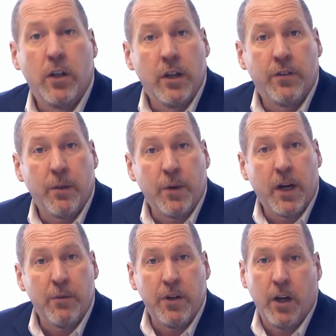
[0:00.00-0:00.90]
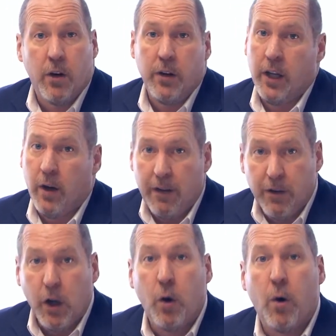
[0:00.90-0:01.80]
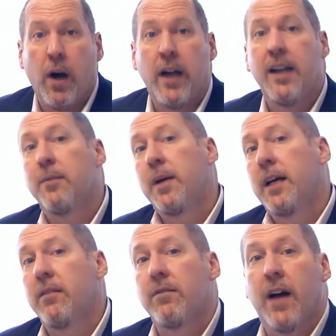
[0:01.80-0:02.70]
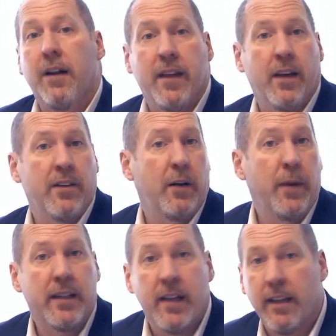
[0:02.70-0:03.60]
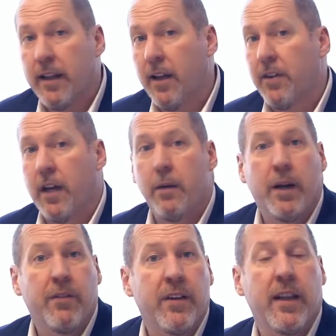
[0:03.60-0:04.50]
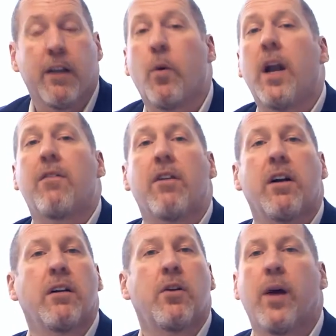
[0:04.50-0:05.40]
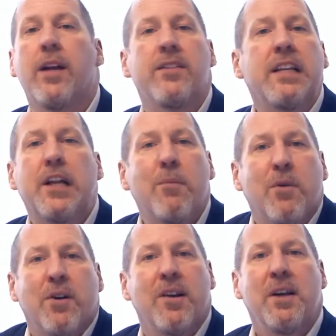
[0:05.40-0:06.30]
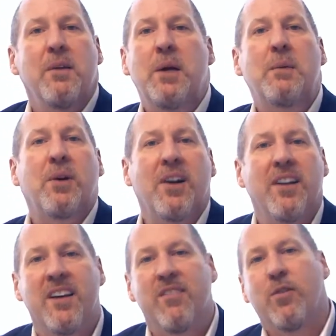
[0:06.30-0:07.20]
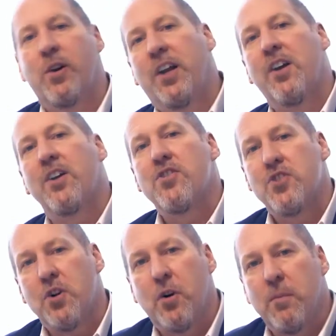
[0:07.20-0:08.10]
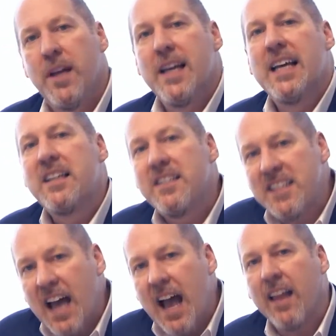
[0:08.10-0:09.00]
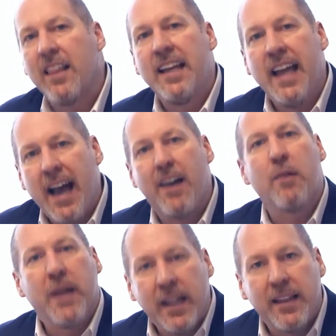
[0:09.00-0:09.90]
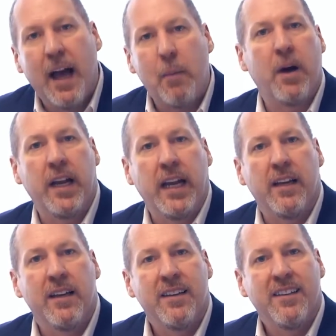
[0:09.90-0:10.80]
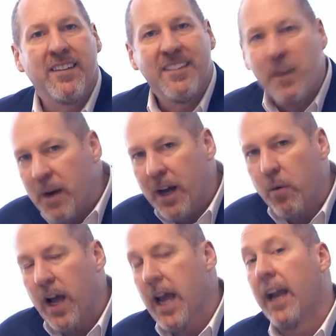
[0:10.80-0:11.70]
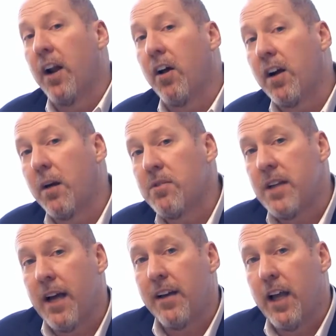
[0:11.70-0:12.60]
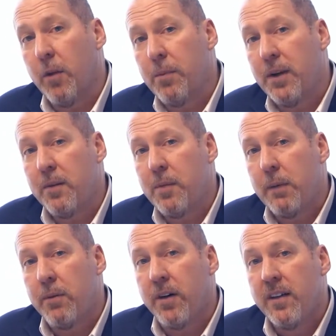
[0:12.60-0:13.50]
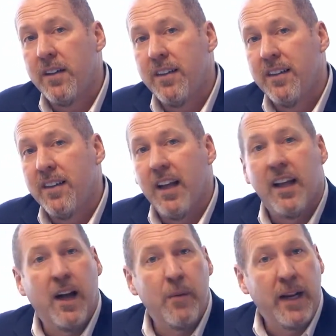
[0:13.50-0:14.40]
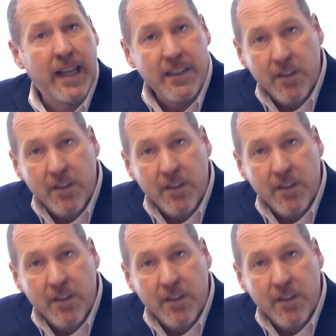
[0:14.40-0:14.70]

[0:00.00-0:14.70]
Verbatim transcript: if someone comes to you and goes, you know, I have a goal, I need to make $5,000, I need to make $10,000, I need to make $50,000, whatever crazy number people are looking for, you can show them exactly how to make that money, no matter what. And it all comes down to helping your people. I mean, that's